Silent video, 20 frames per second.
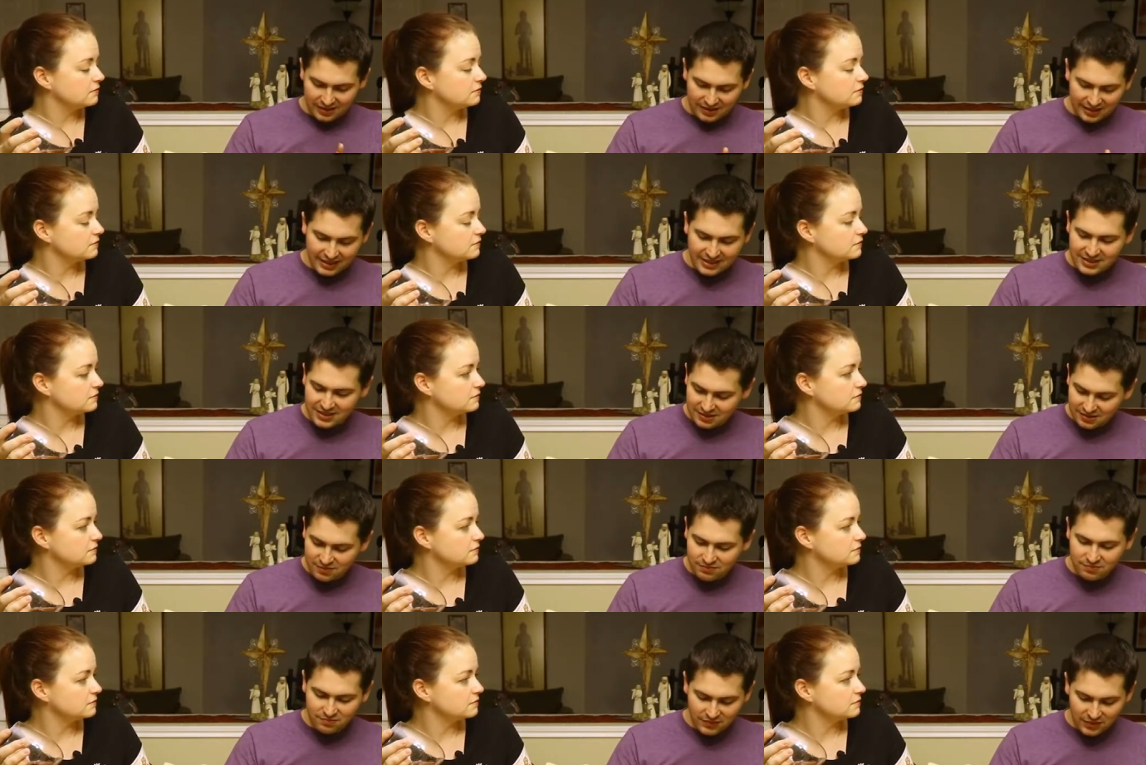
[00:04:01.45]

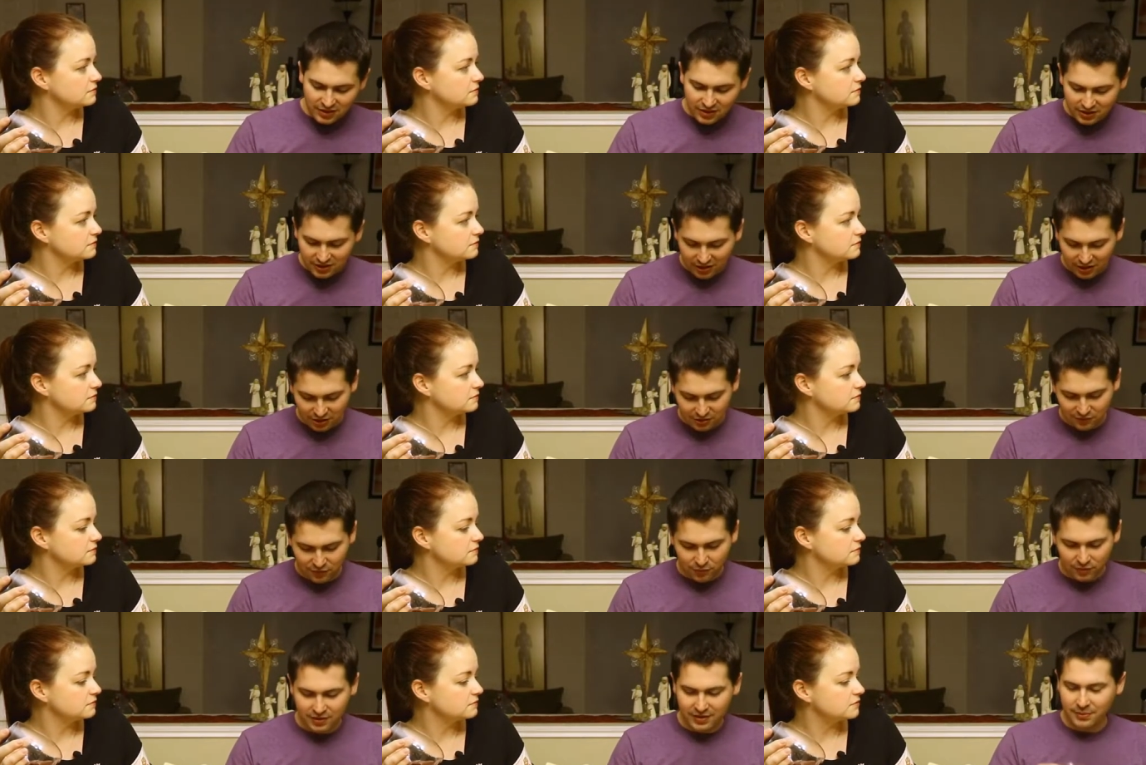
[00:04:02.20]
Speaker 1: That's a good color
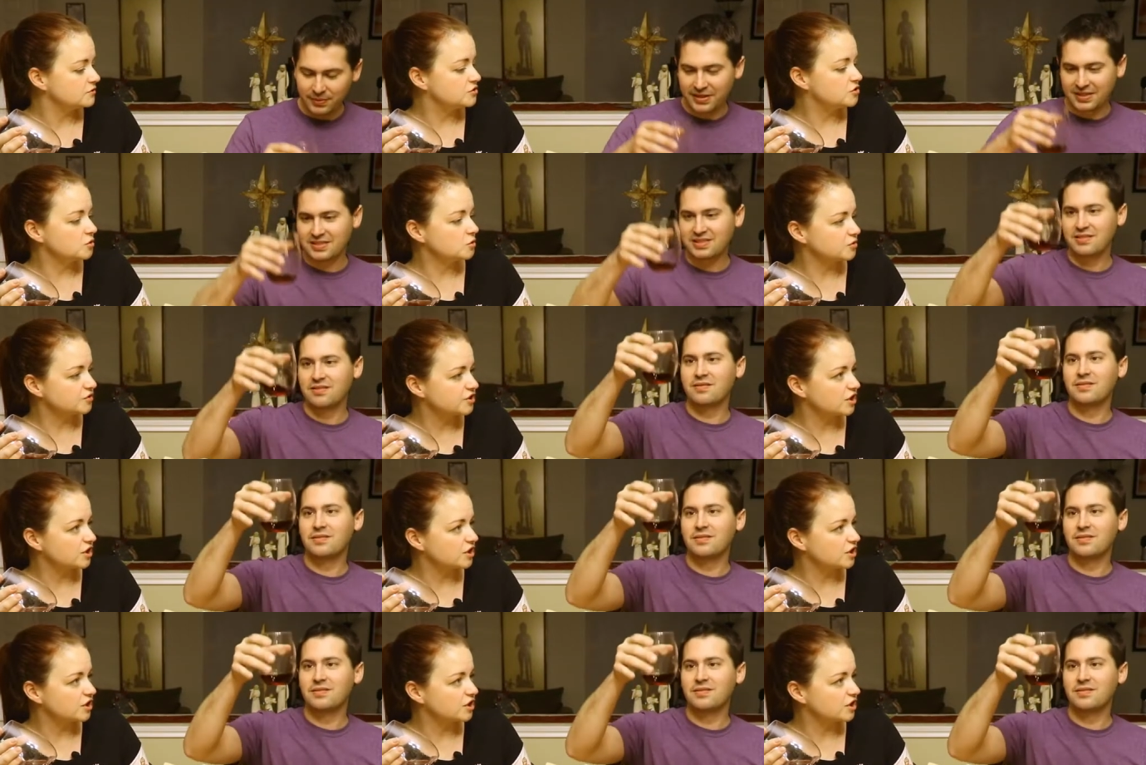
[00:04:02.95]
for it. I mean, jewel